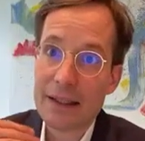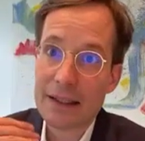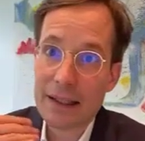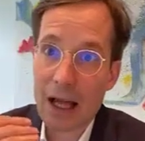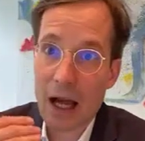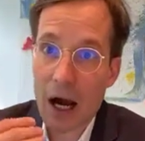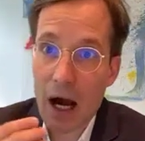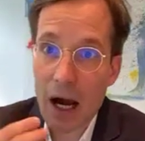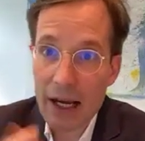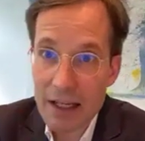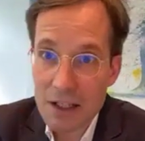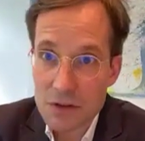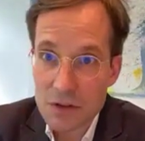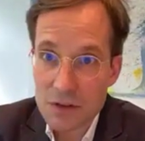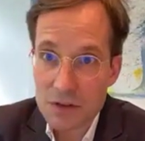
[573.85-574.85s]
High
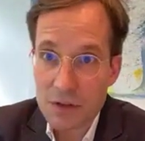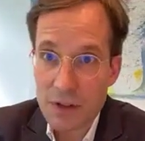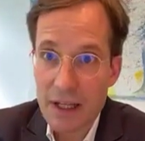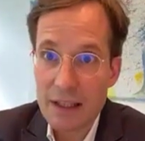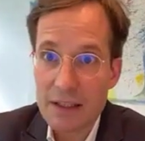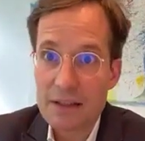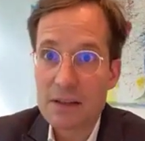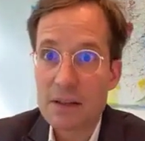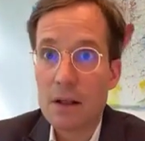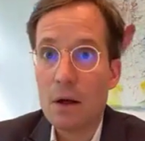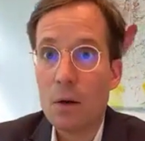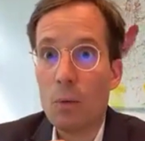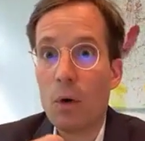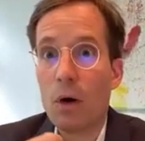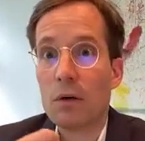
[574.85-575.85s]
interest rates were
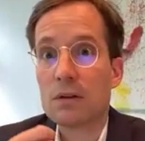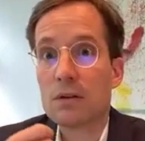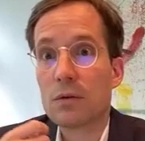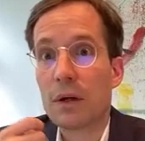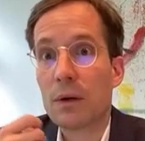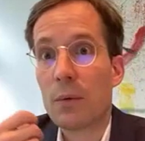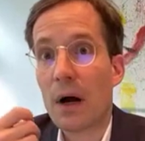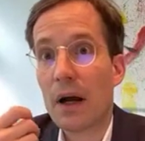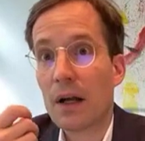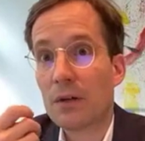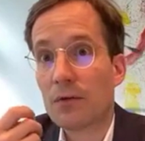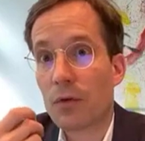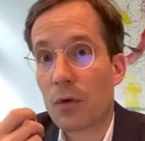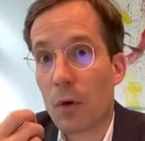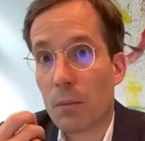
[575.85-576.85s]
also required
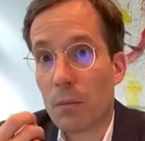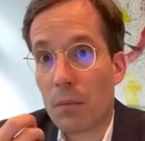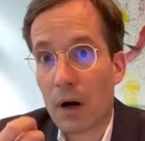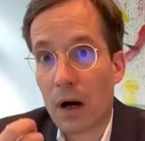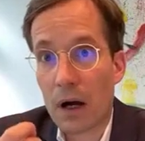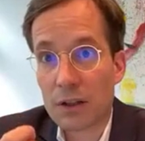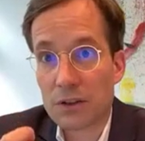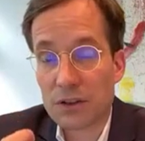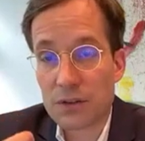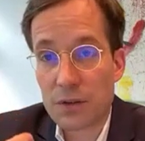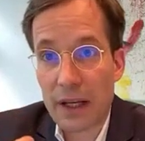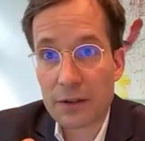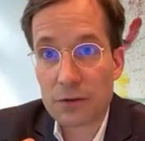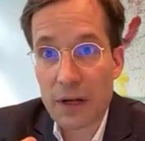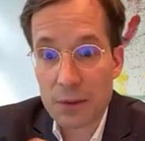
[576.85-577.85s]
from countries like
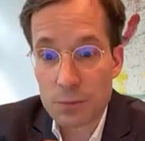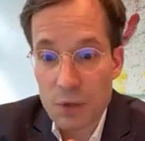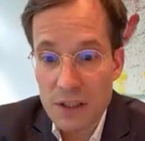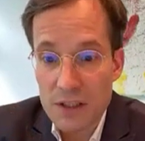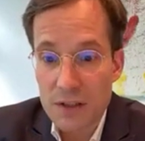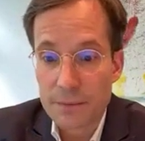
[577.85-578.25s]
Great Britain.